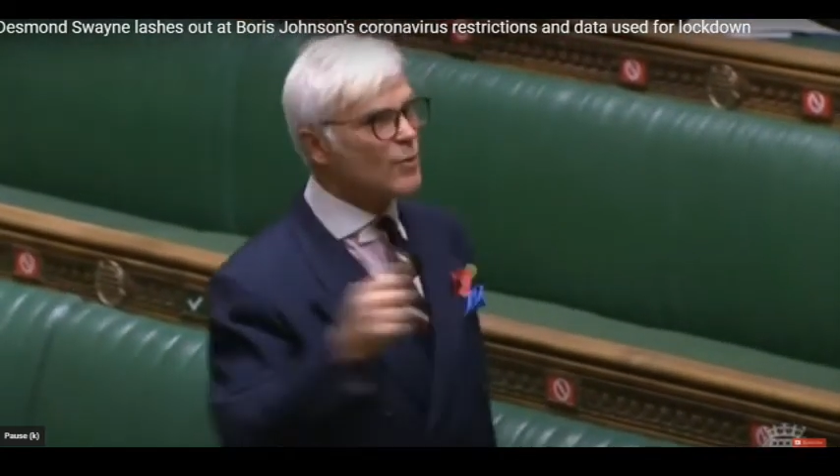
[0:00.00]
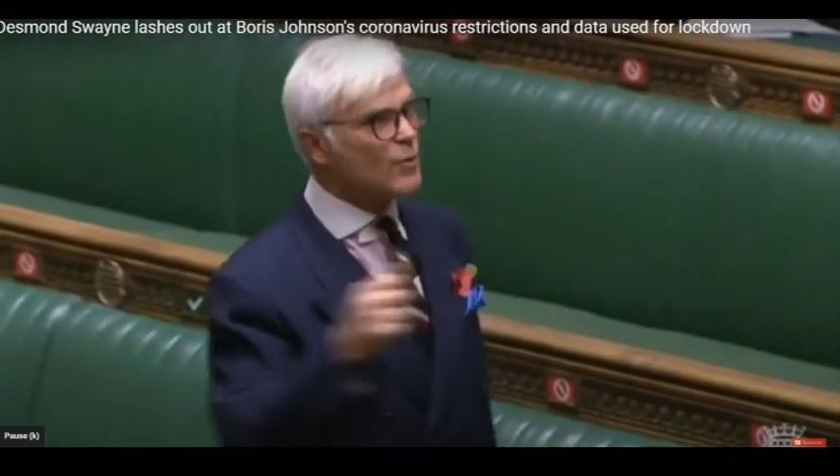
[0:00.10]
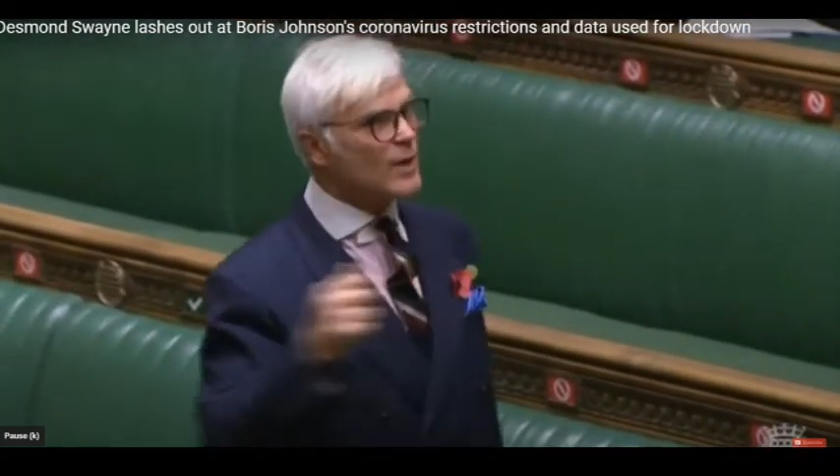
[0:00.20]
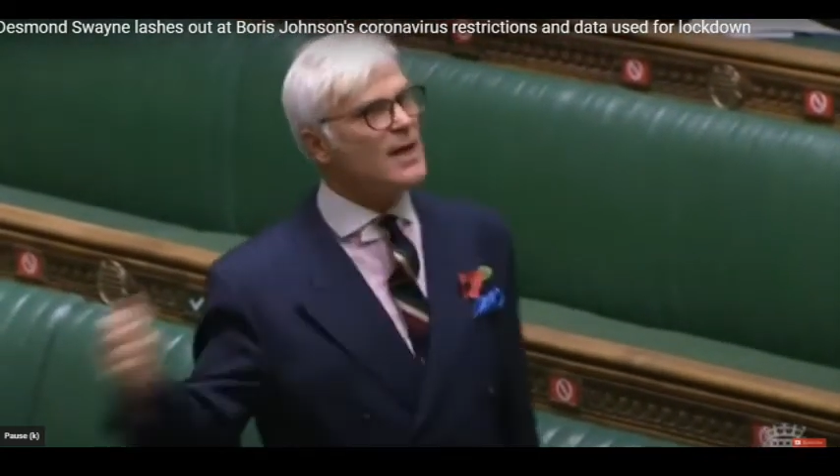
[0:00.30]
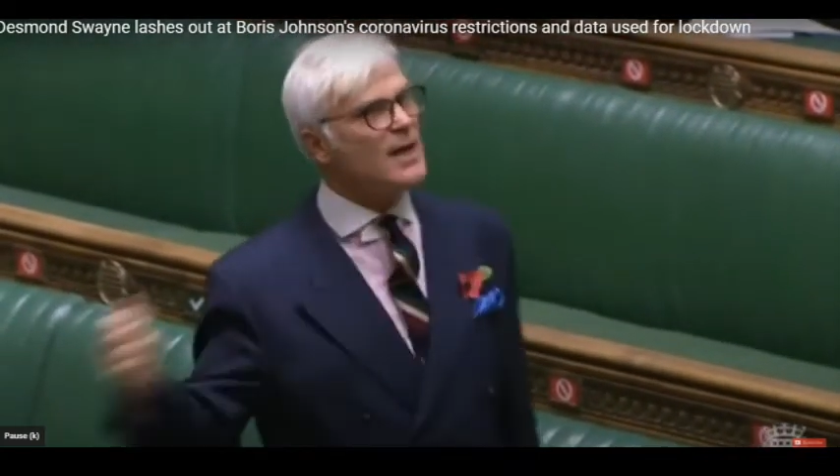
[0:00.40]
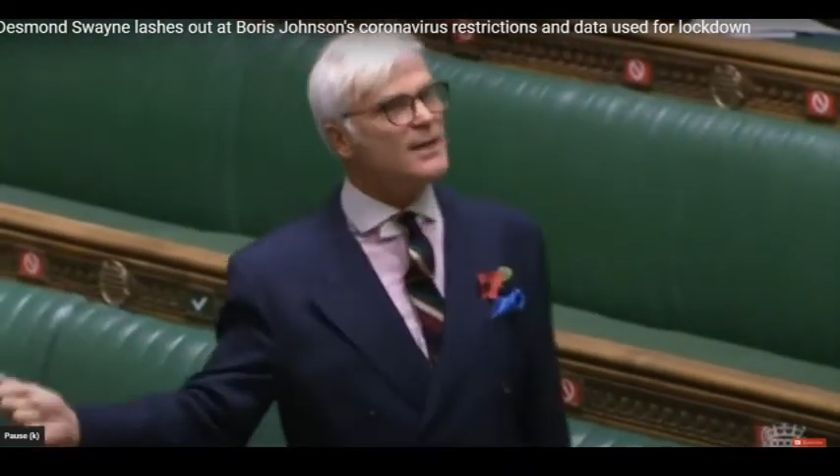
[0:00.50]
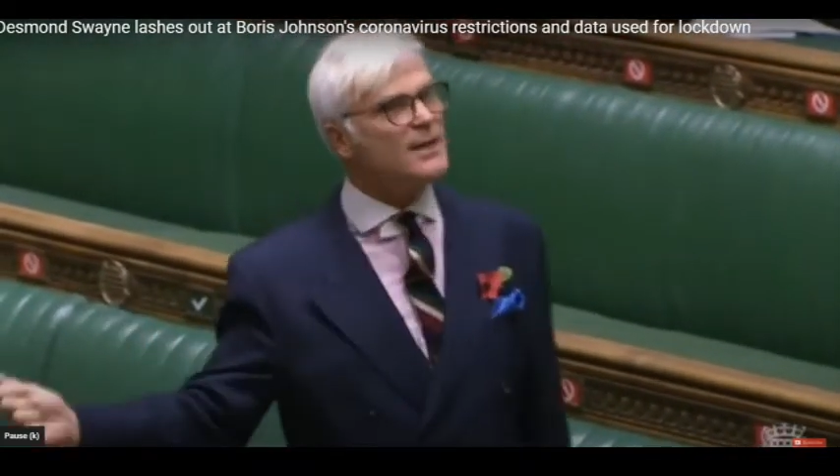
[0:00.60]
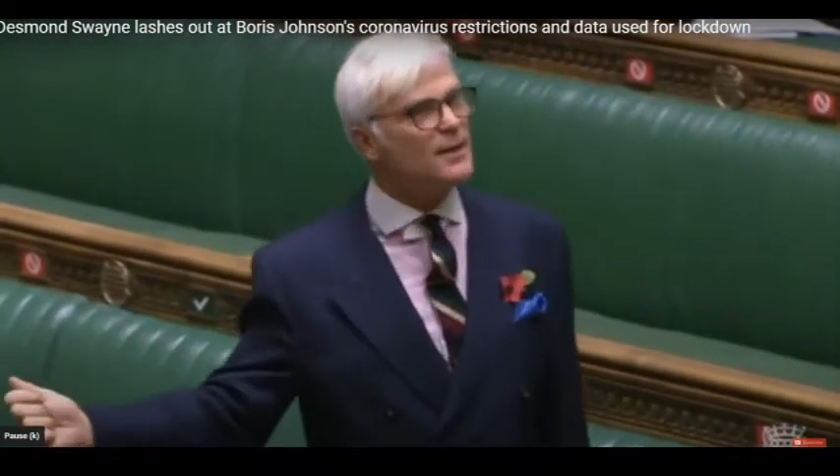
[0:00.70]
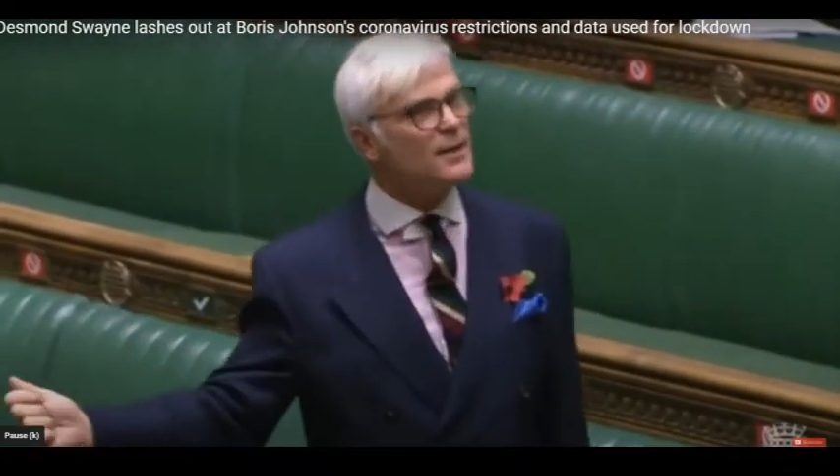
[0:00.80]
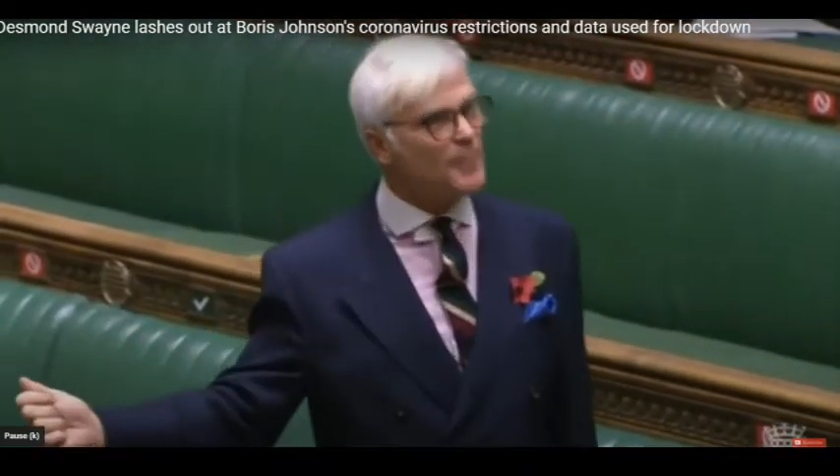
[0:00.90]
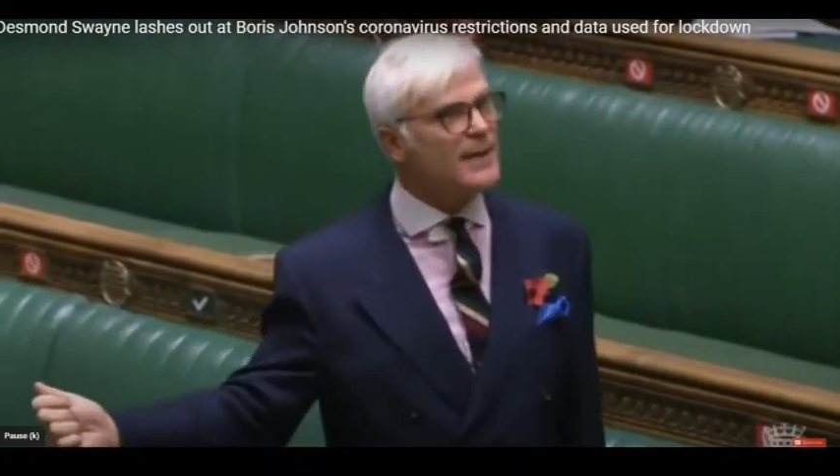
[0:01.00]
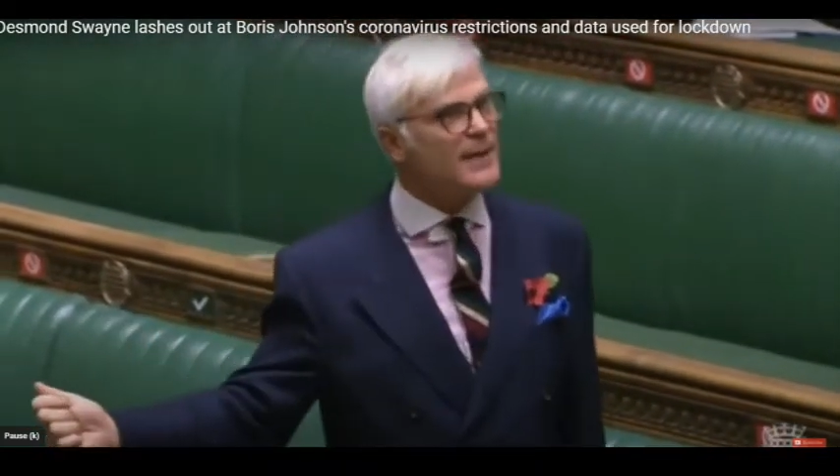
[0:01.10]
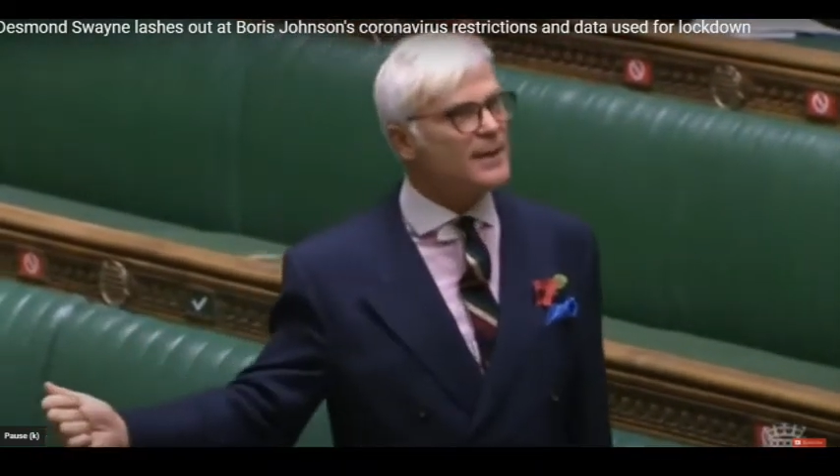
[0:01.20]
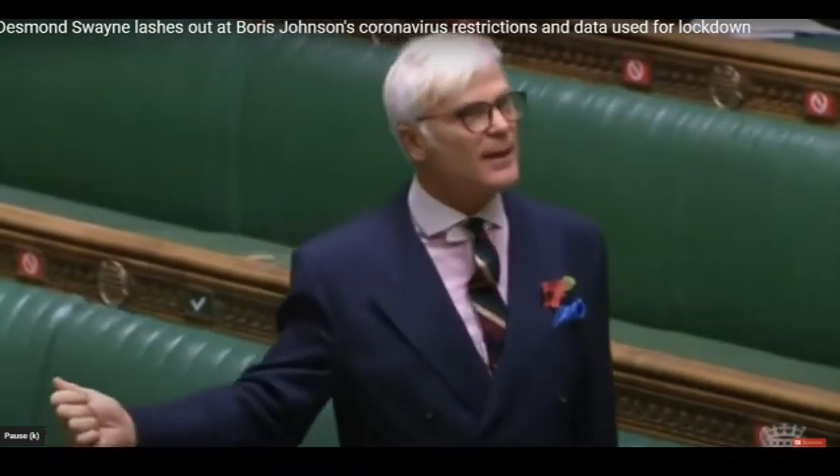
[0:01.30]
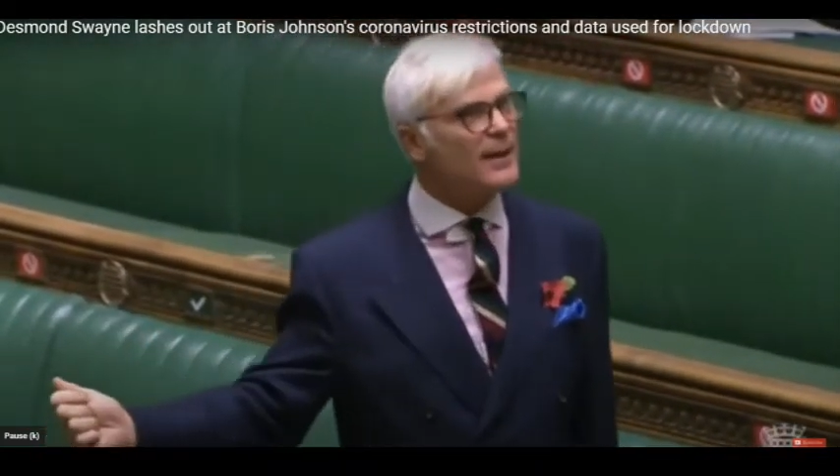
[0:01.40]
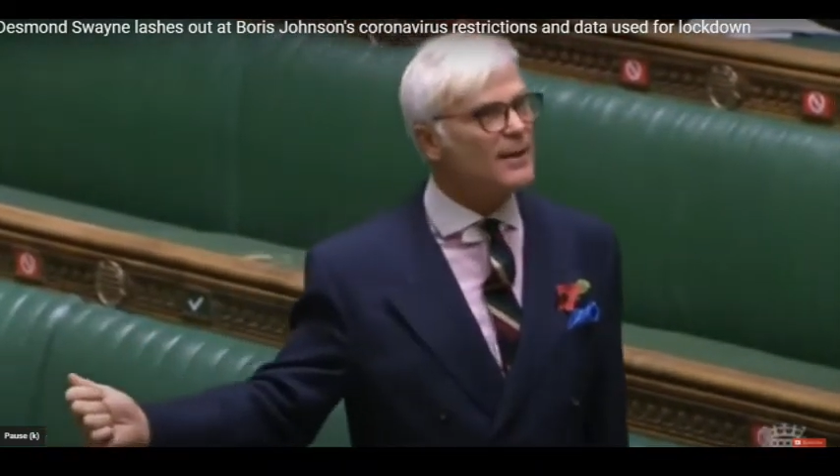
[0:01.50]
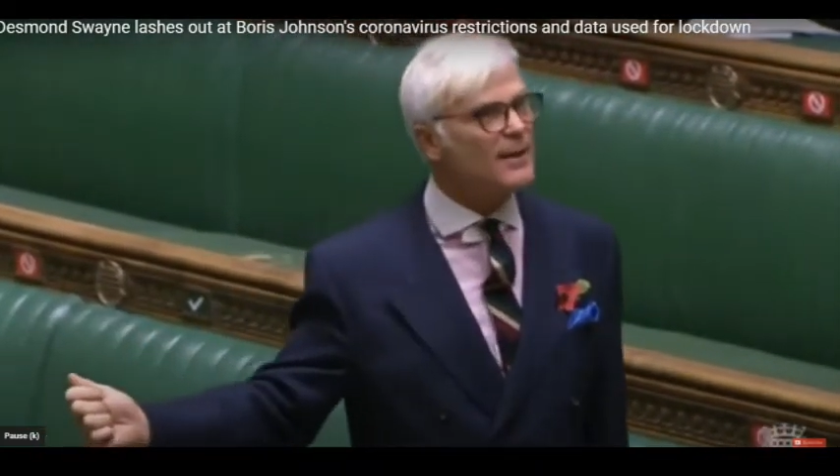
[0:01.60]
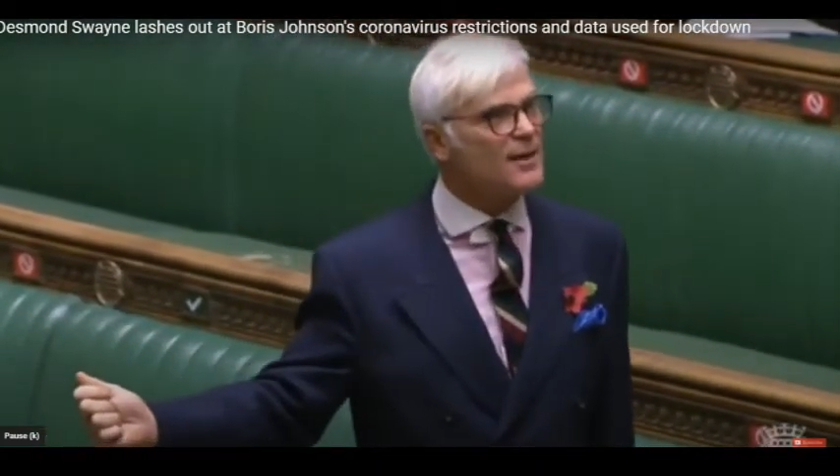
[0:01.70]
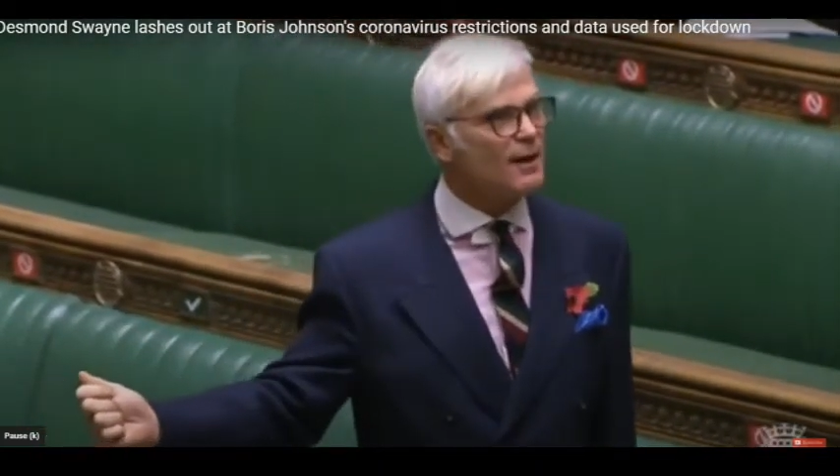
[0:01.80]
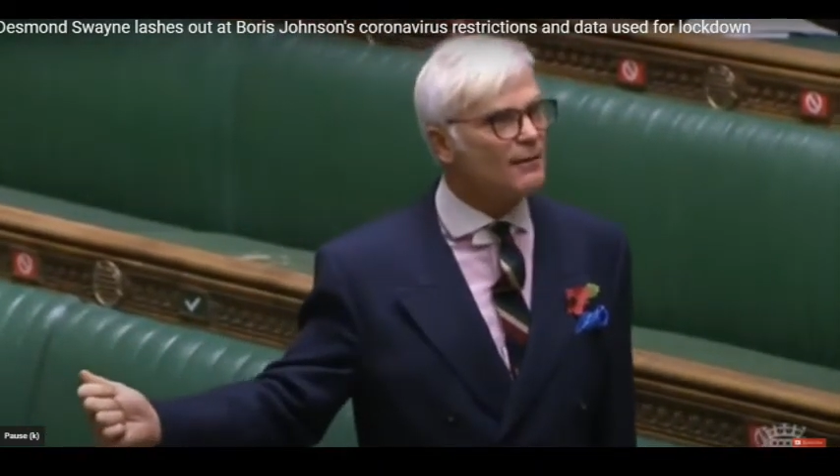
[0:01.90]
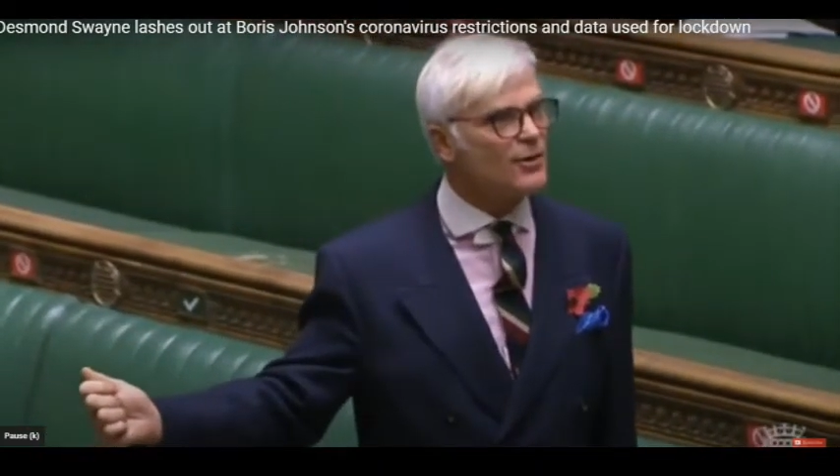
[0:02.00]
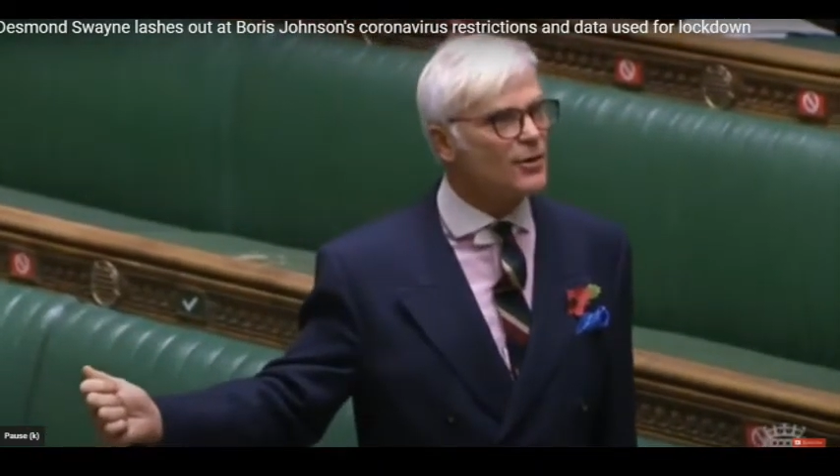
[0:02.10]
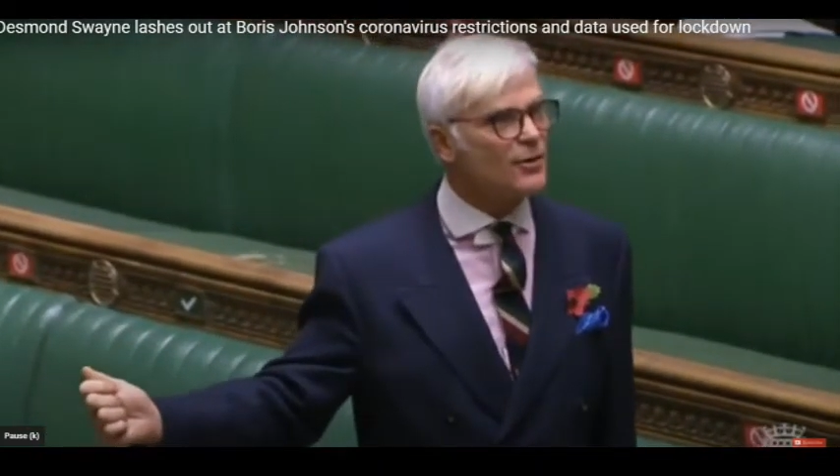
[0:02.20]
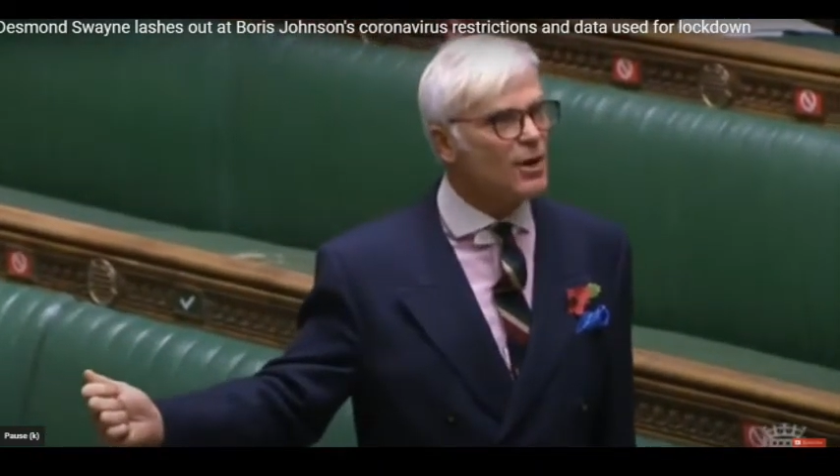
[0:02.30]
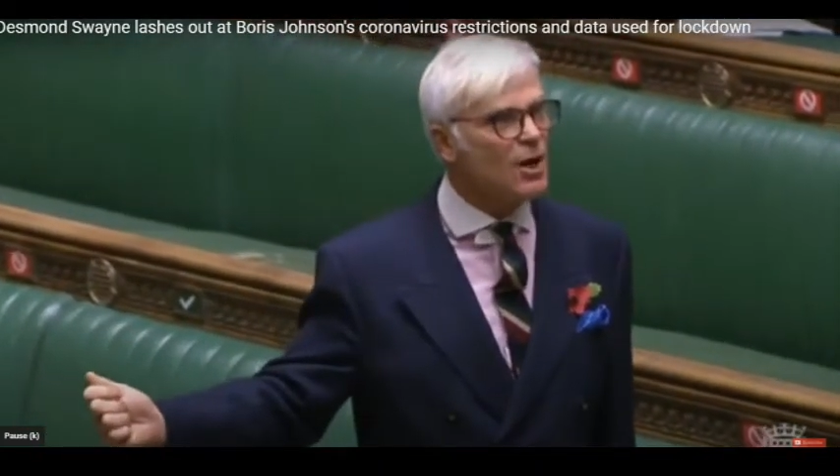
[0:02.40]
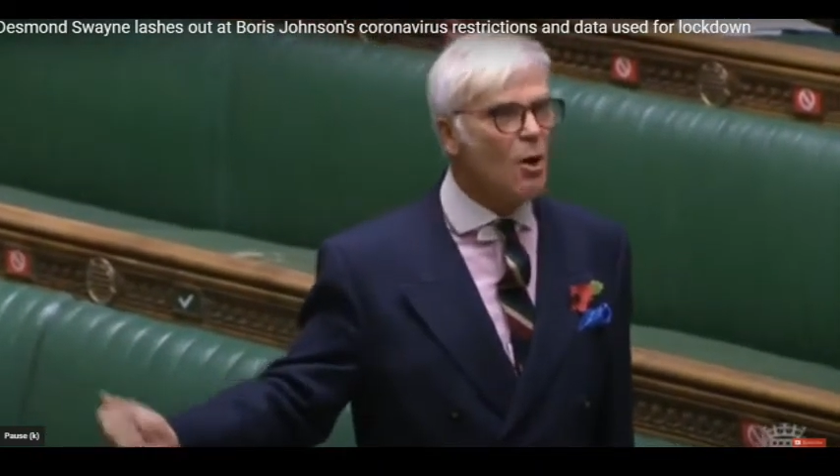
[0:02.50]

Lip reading: as we heard in the debate earlier this afternoon,